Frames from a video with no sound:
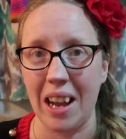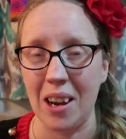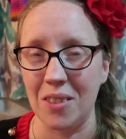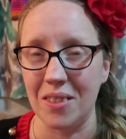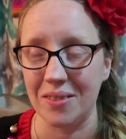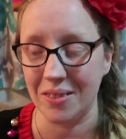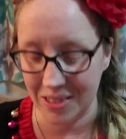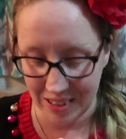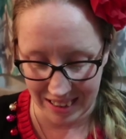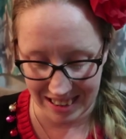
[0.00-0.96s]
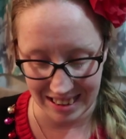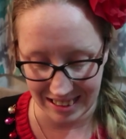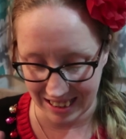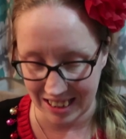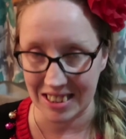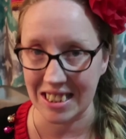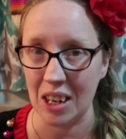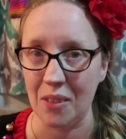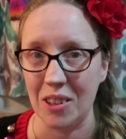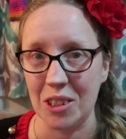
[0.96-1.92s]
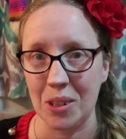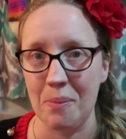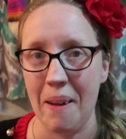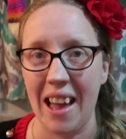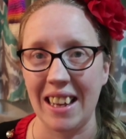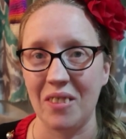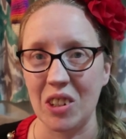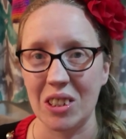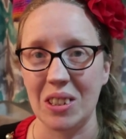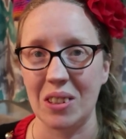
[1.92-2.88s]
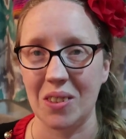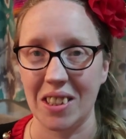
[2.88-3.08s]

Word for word: I, oh, I just I couldn't decide if I want to show you the bag first